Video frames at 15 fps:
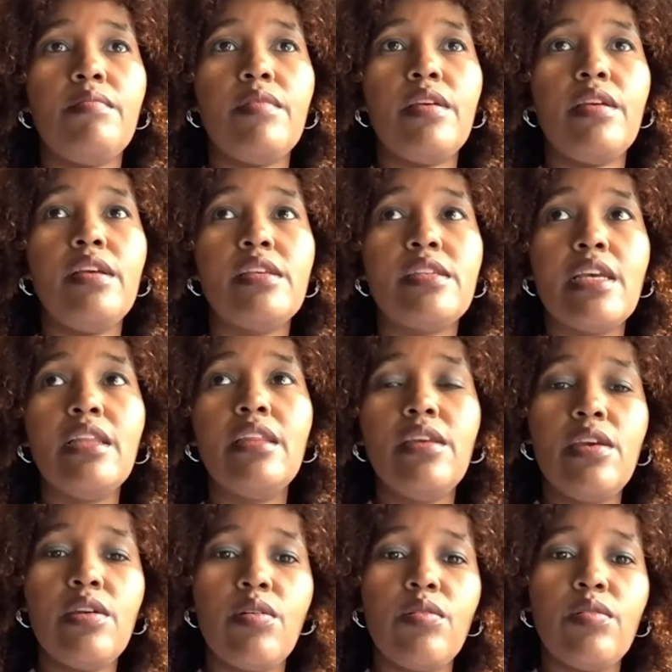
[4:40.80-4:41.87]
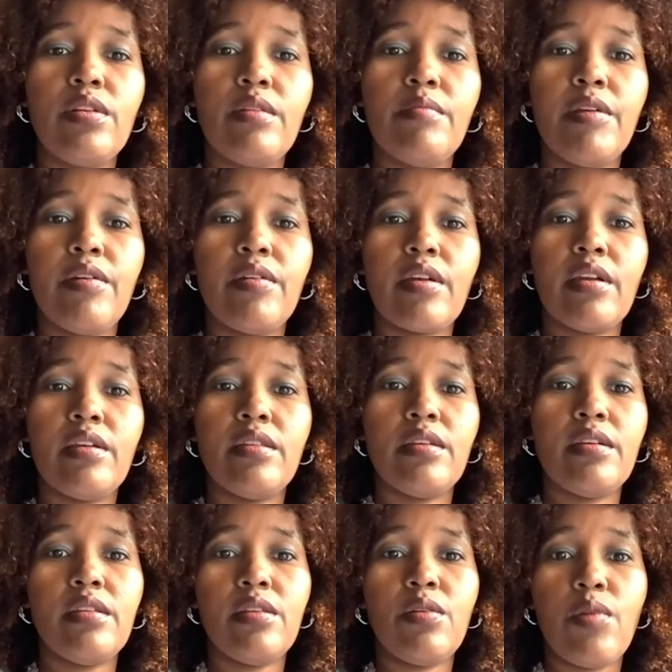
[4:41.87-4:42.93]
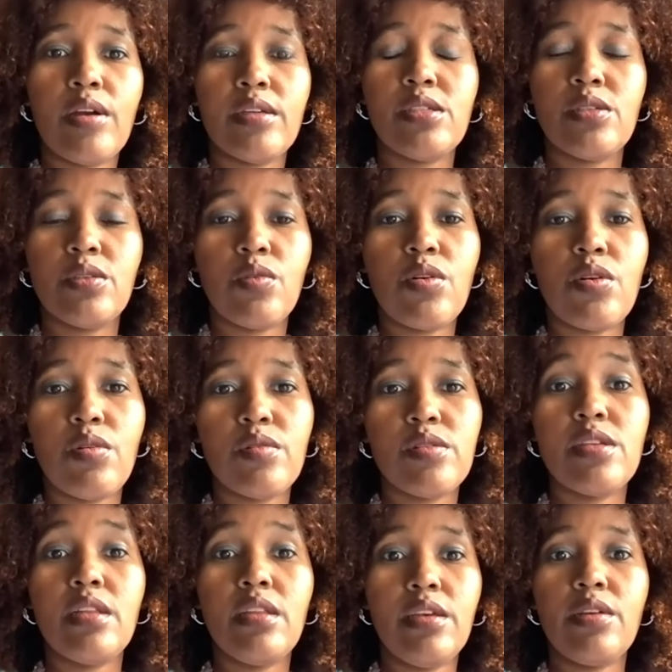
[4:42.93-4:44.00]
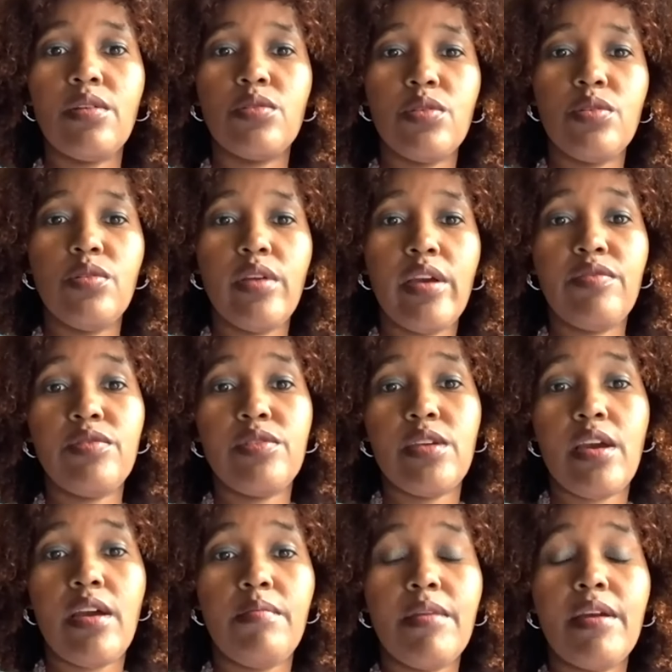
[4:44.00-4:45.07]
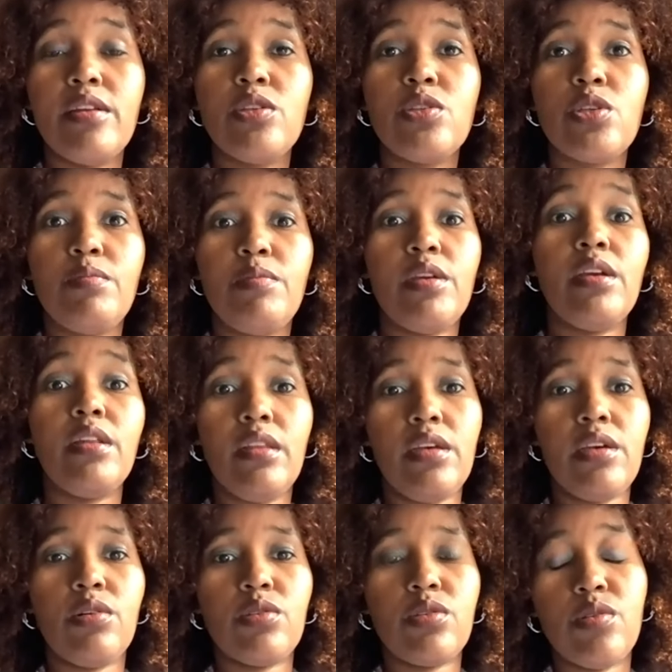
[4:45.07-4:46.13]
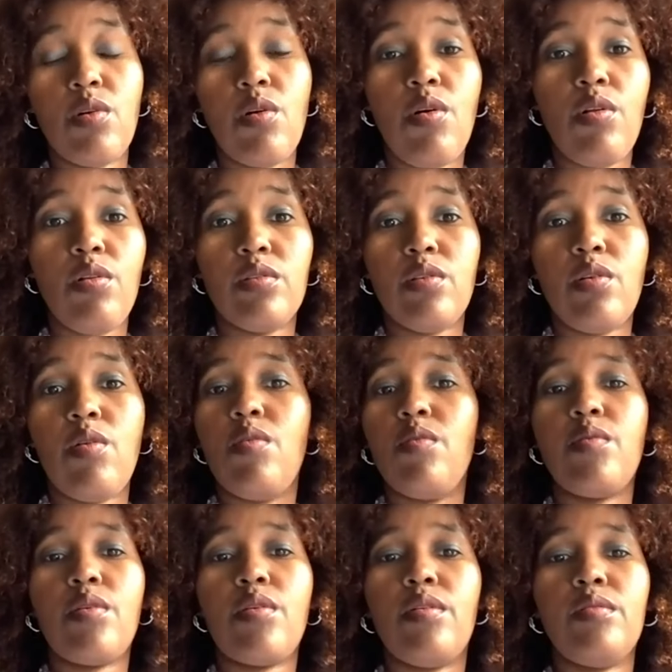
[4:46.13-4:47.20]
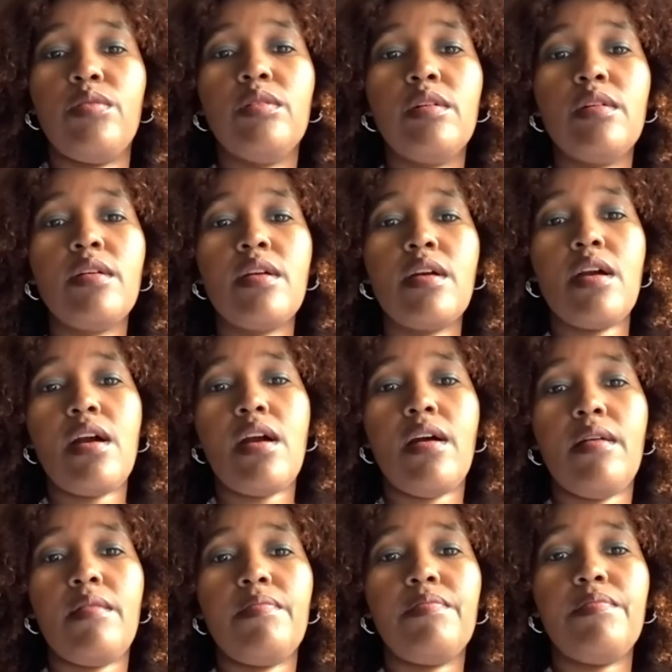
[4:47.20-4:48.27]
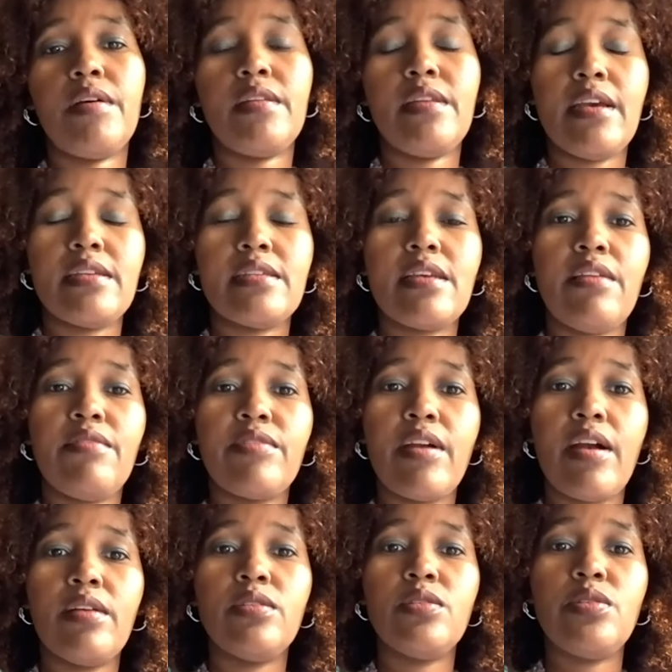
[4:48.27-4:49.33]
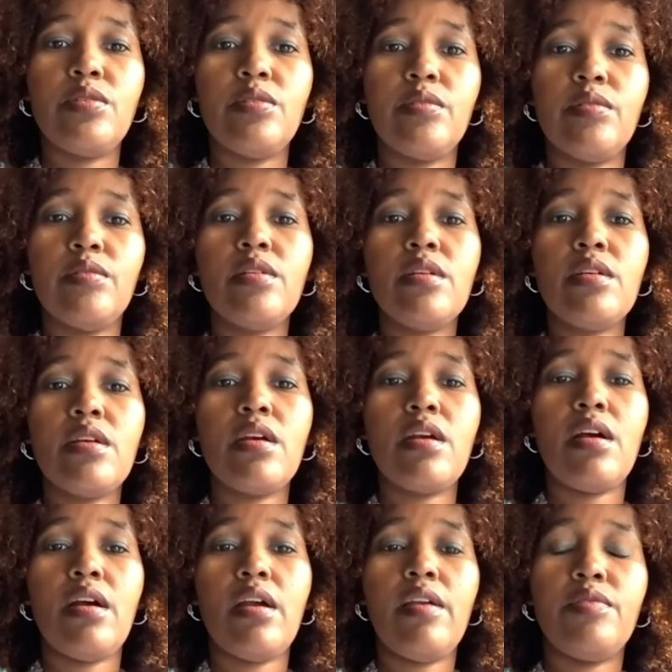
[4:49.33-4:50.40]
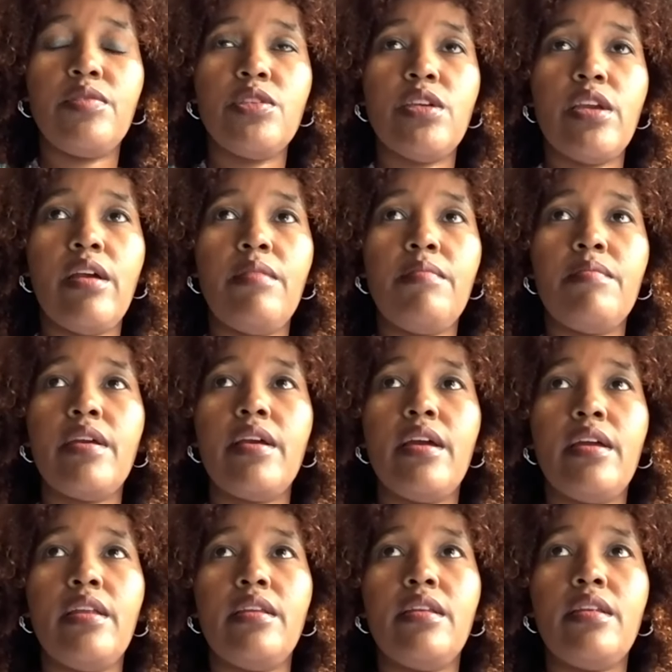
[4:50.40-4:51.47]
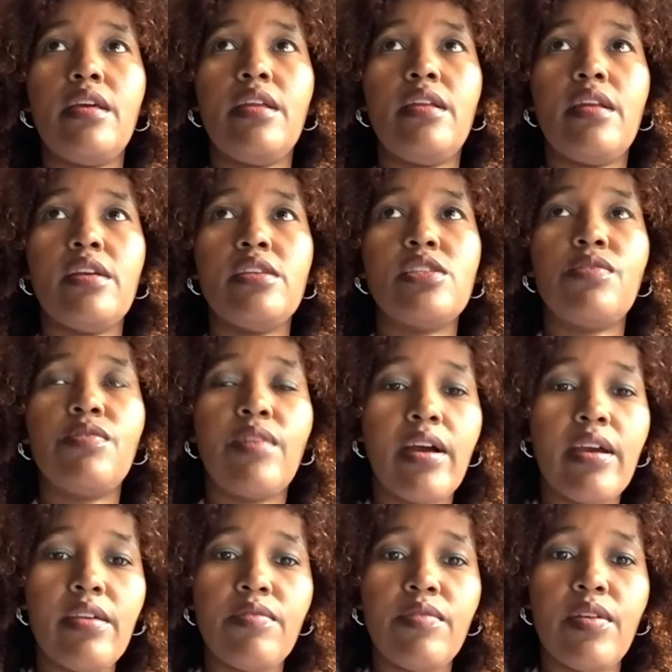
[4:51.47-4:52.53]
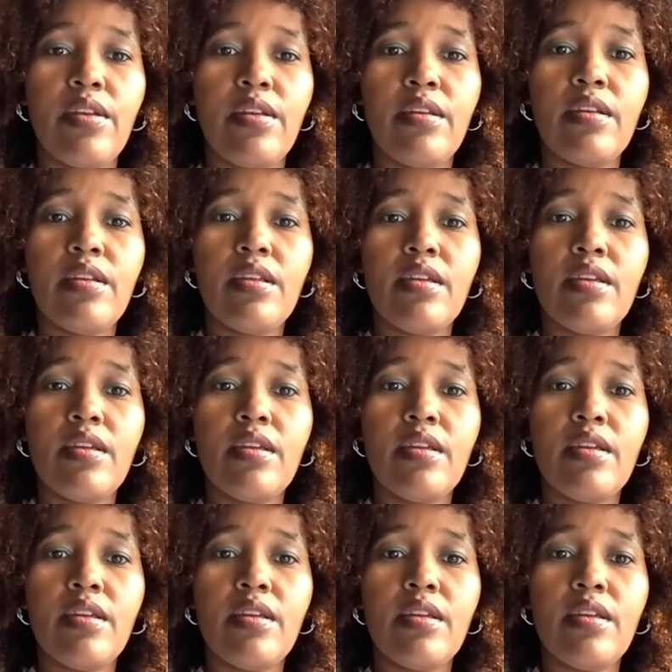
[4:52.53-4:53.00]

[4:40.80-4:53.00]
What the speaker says: it's illegal in America, in the Western world. It's illegal to do FGM, and it should be illegal to the whole world. But yes, I've gone through FGM, and I survive, and